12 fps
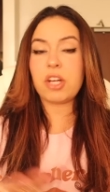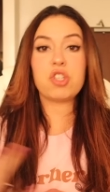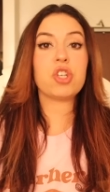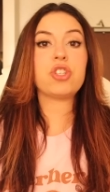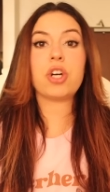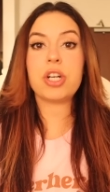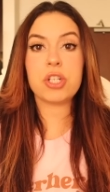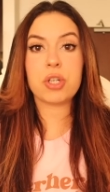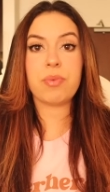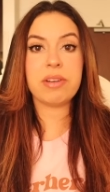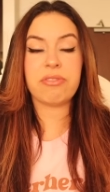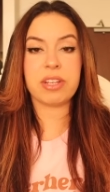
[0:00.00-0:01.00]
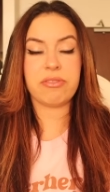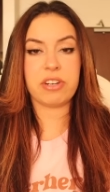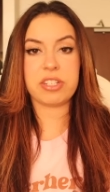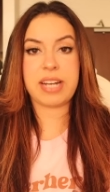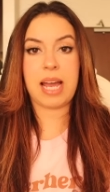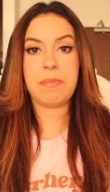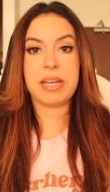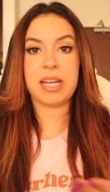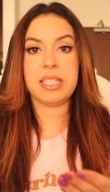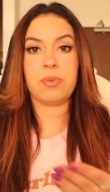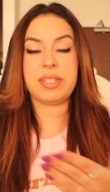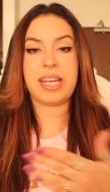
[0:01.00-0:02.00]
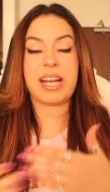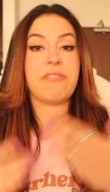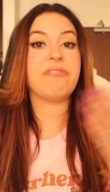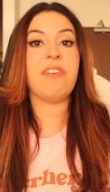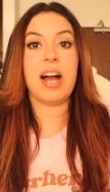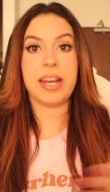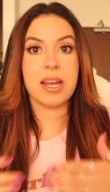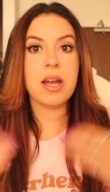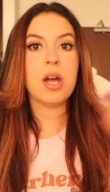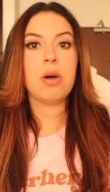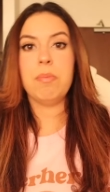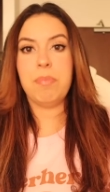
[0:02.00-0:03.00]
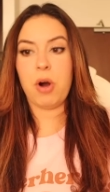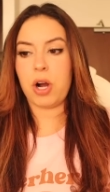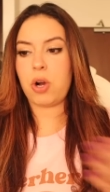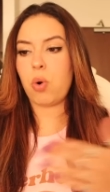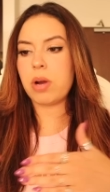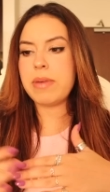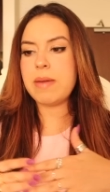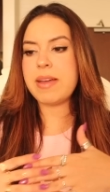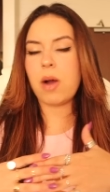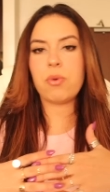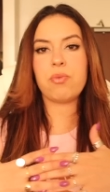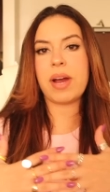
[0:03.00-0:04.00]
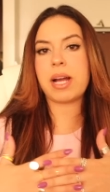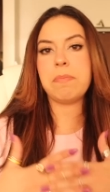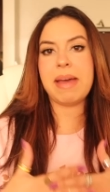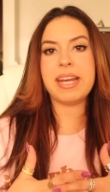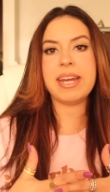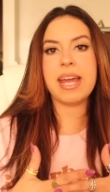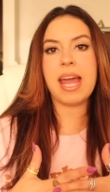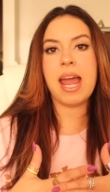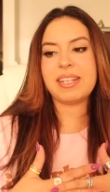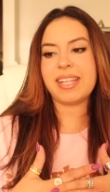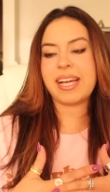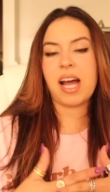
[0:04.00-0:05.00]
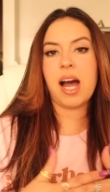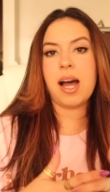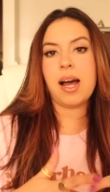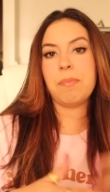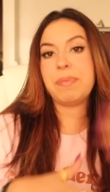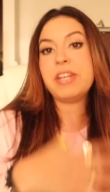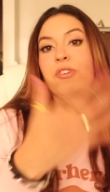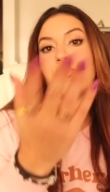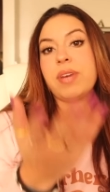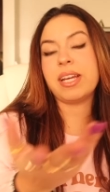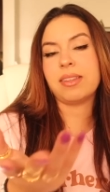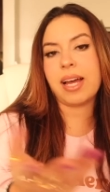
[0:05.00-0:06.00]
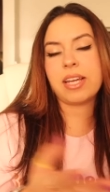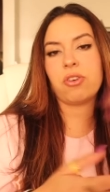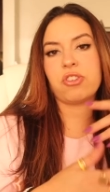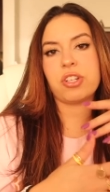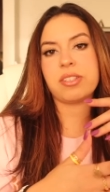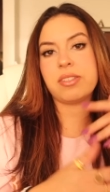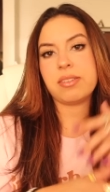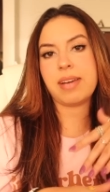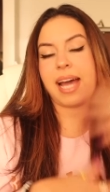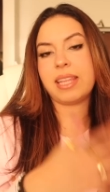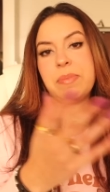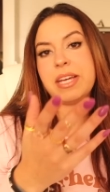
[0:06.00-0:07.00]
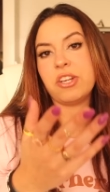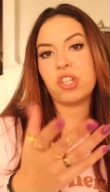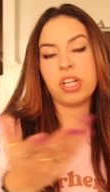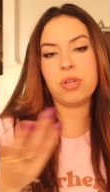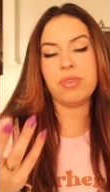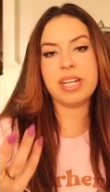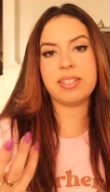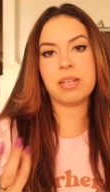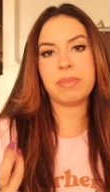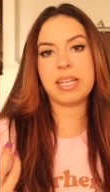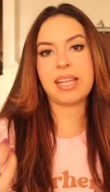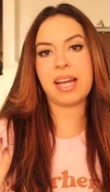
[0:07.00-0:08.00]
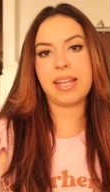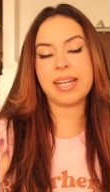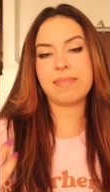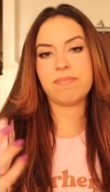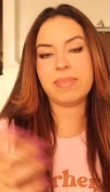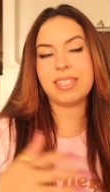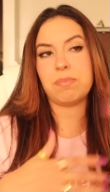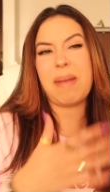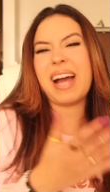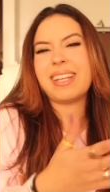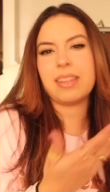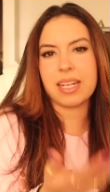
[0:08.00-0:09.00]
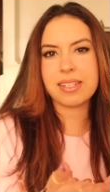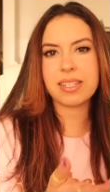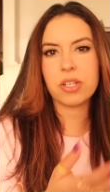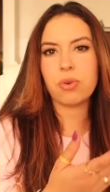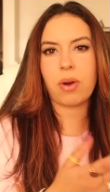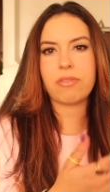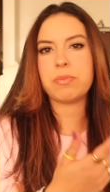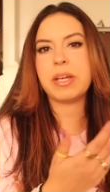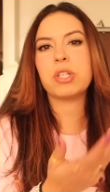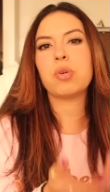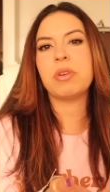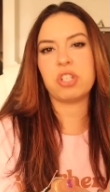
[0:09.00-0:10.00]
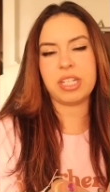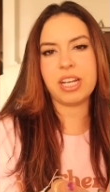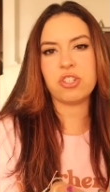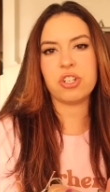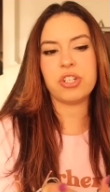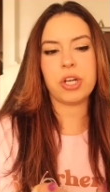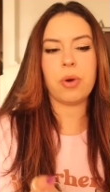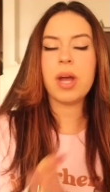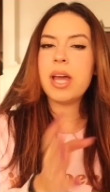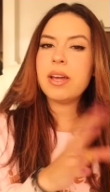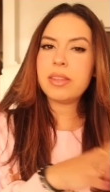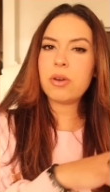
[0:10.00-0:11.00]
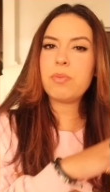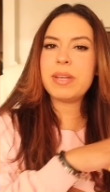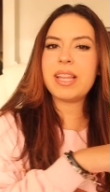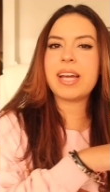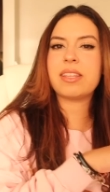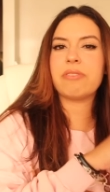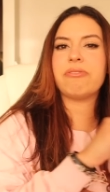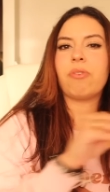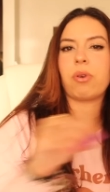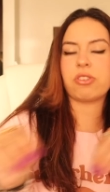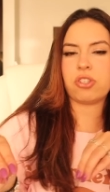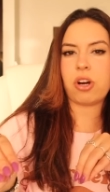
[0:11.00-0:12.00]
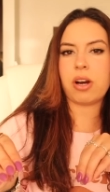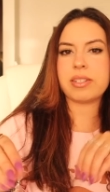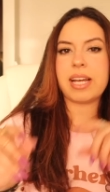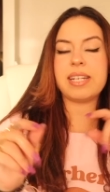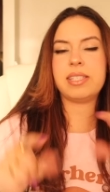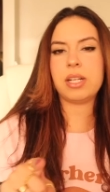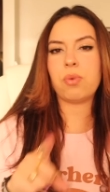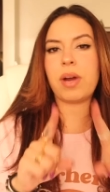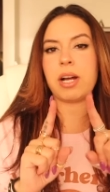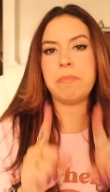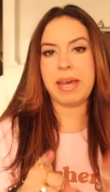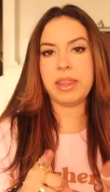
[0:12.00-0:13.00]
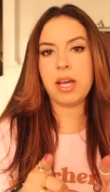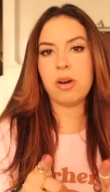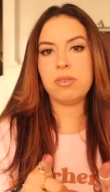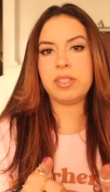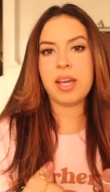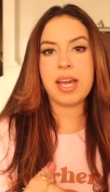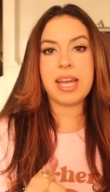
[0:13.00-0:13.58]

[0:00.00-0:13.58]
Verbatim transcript: just starting to read for the first time because it was like a fun book. Or maybe I would recommend it as like a, a beach read, like you're just at the beach and you need something that like is mindless and you don't have to pay too much attention to. That would be like the four stars. I still recommend those